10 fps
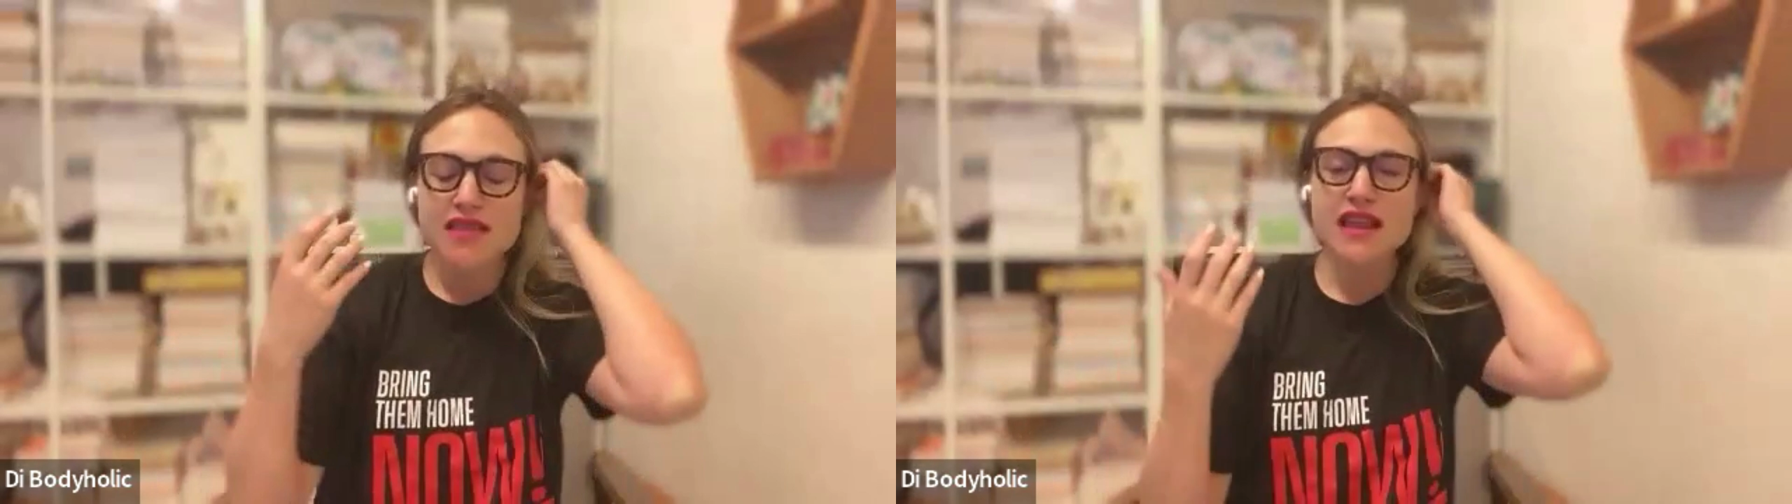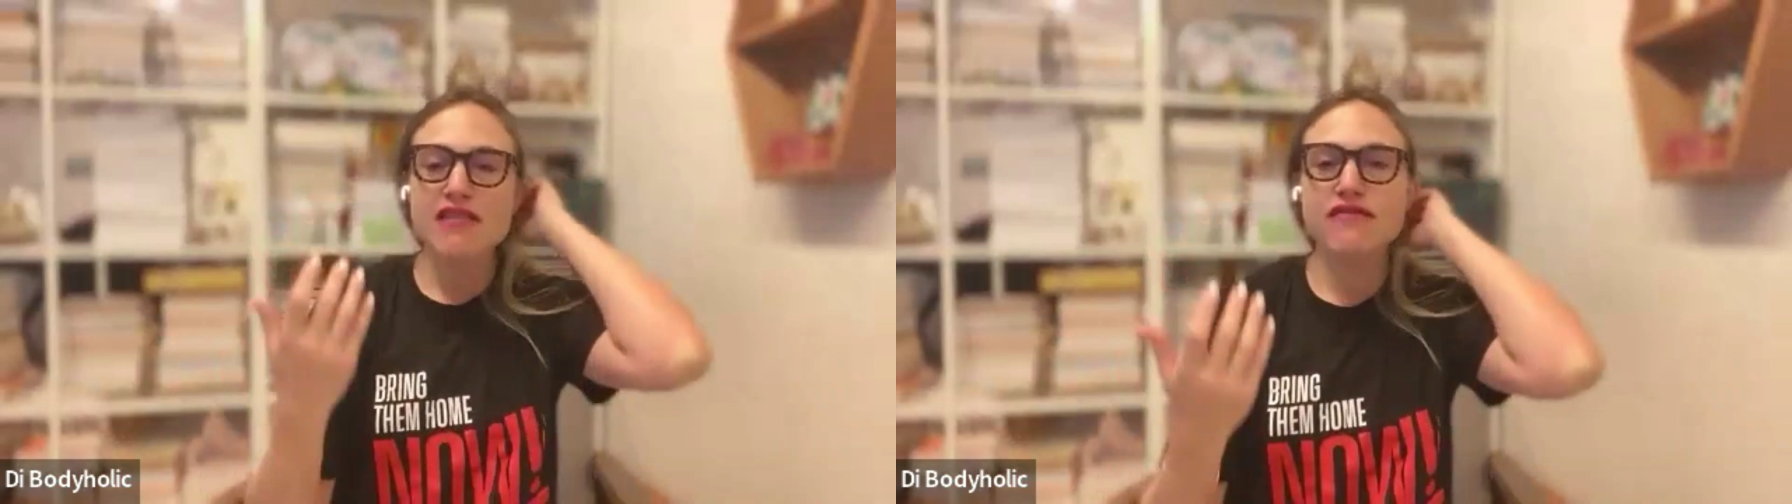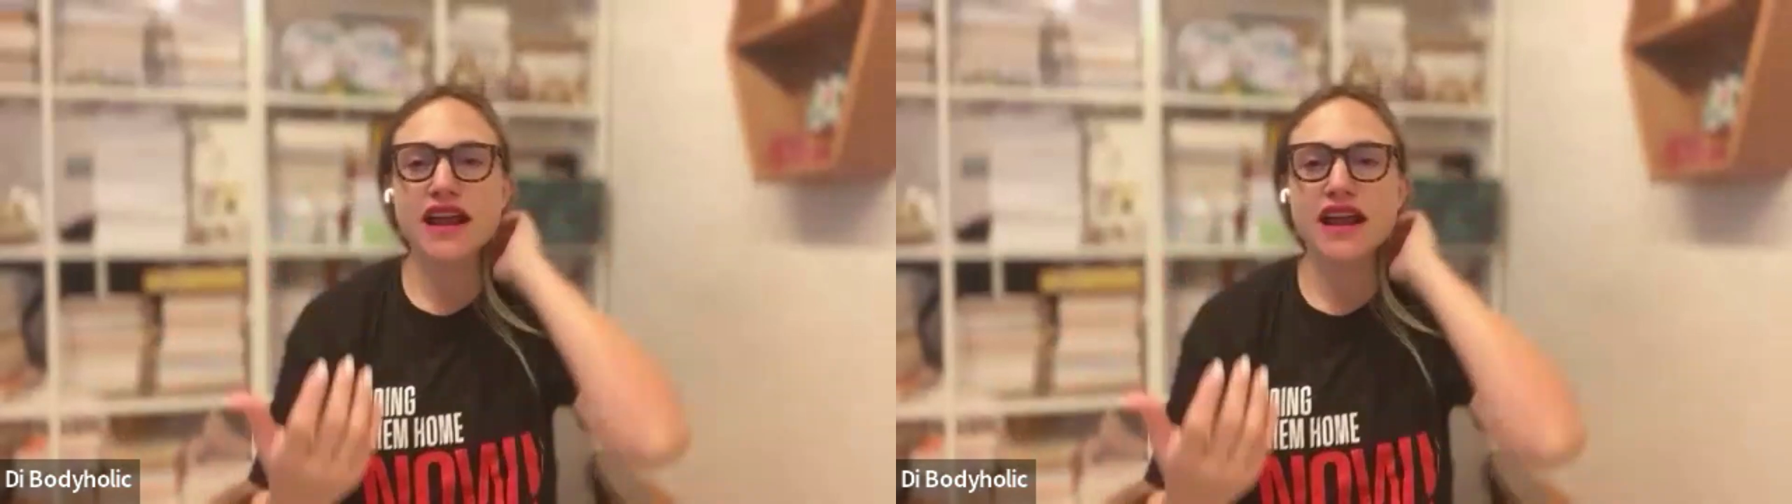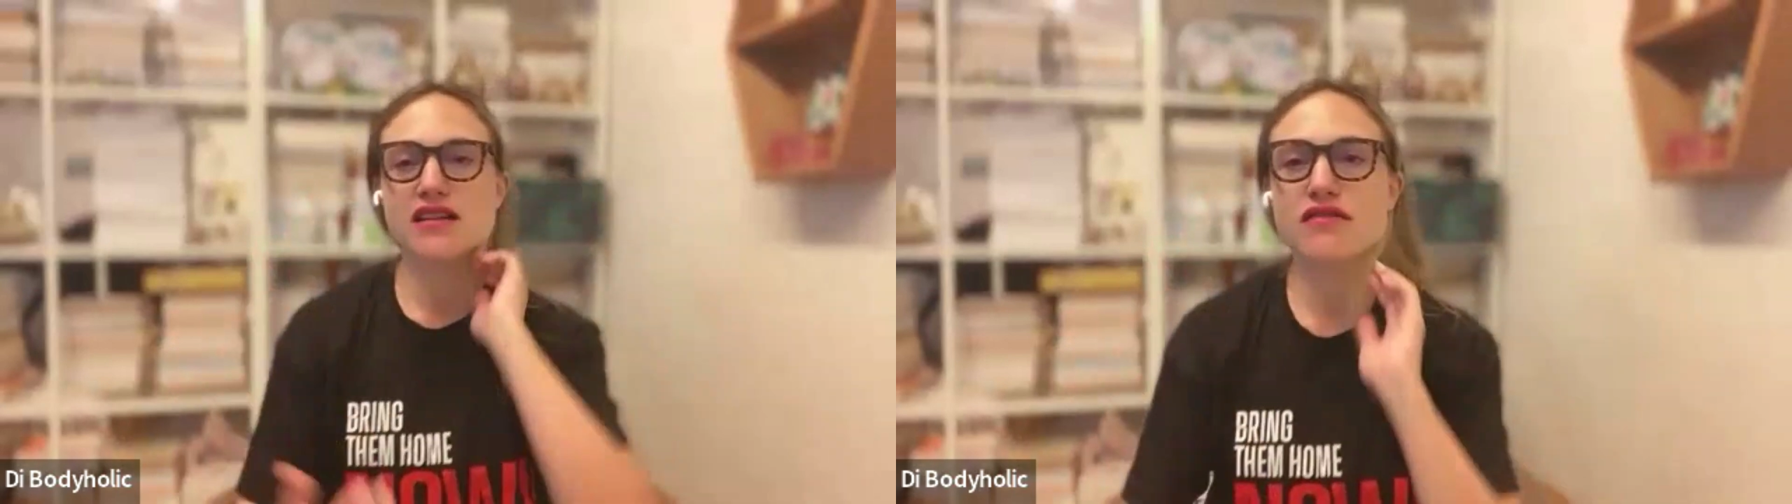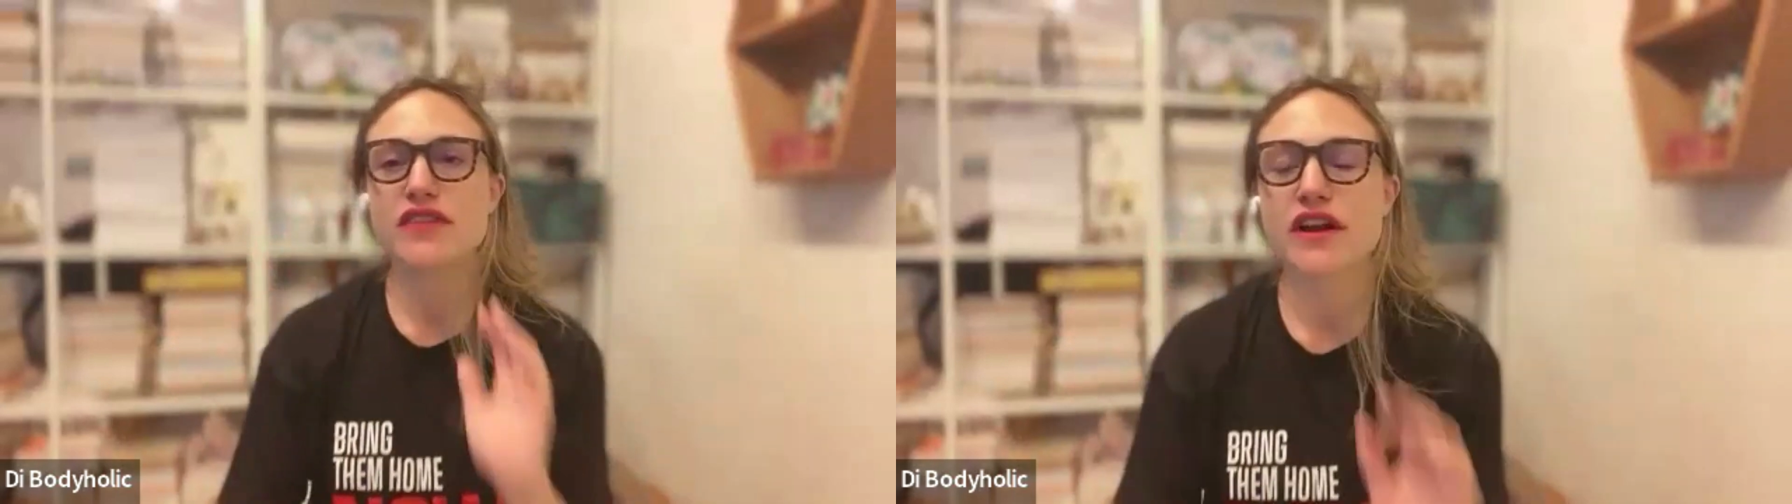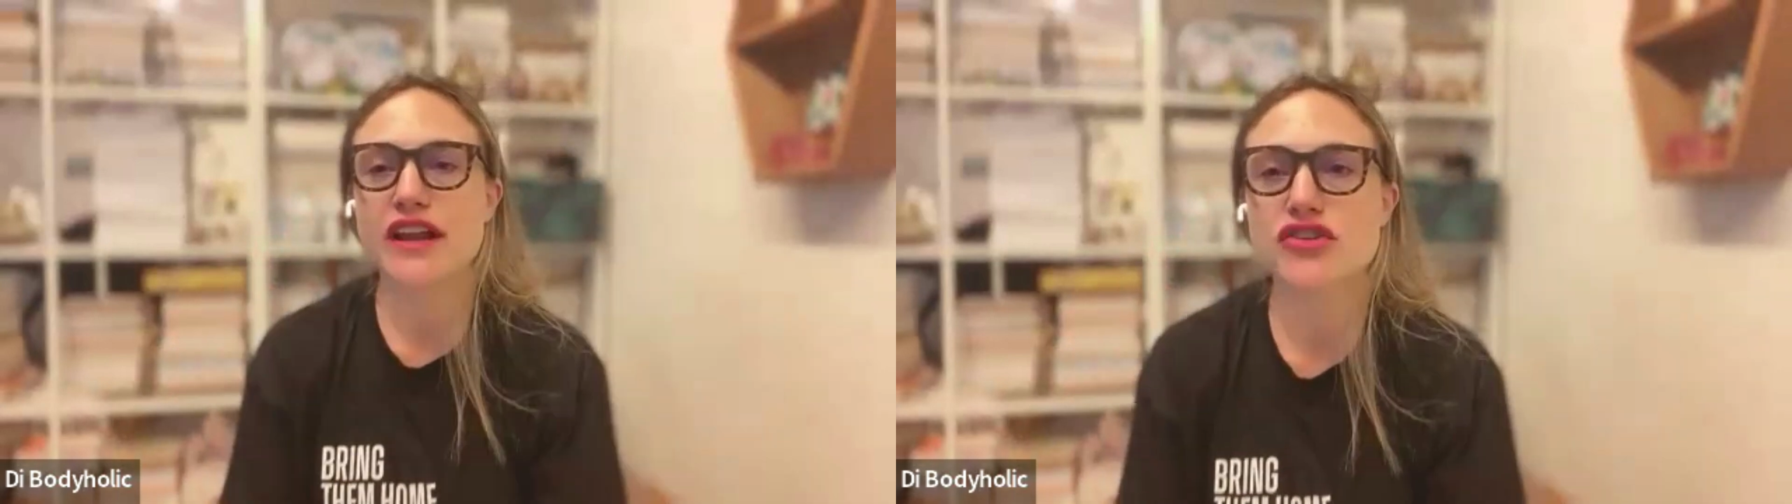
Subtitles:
that I find very